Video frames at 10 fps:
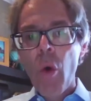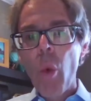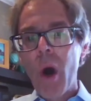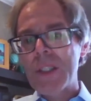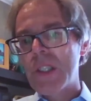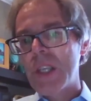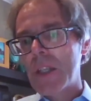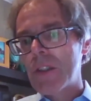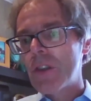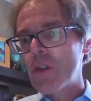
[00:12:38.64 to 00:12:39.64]
what
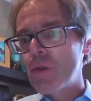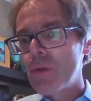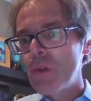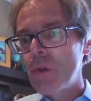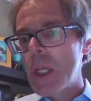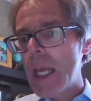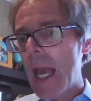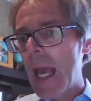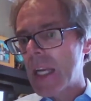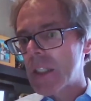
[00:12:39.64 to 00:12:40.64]
sets the
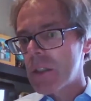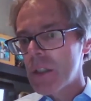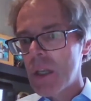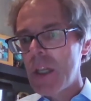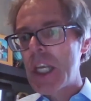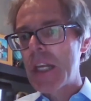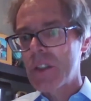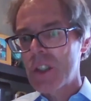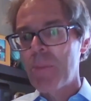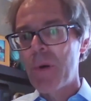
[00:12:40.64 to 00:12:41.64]
truly excellent
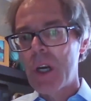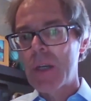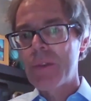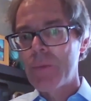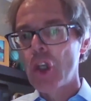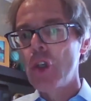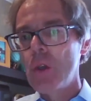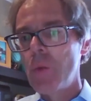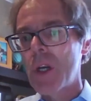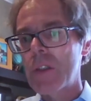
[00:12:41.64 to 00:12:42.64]
leaders apart from the
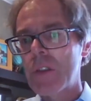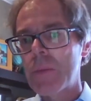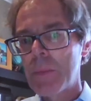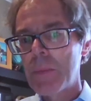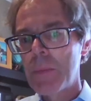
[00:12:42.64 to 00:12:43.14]
good ones?